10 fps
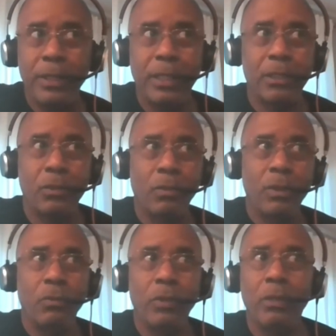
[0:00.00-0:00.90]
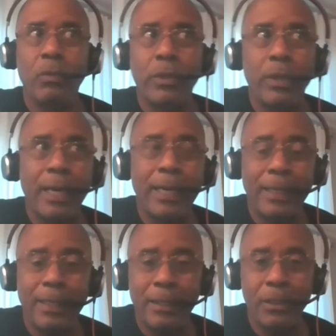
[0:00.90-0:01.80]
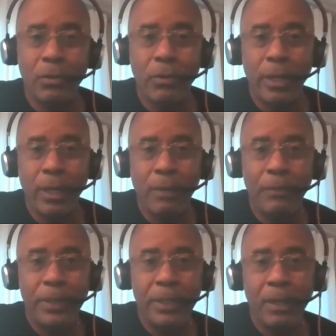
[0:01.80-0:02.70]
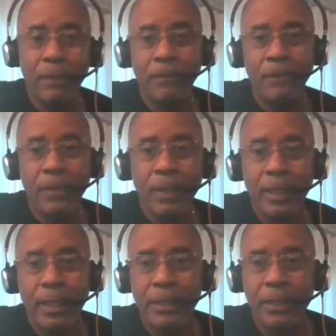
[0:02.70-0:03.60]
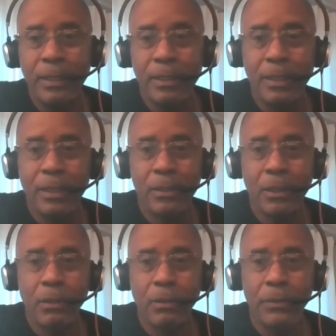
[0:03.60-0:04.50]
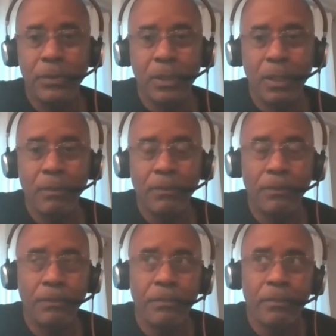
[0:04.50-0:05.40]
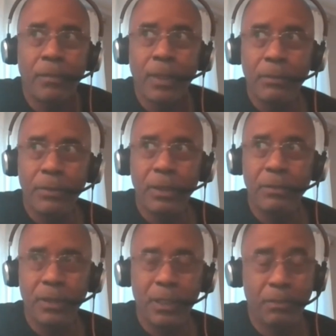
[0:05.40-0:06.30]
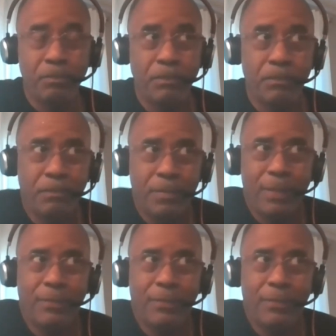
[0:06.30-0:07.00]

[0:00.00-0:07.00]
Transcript: us when we were like kids growing up in DC. So it was just It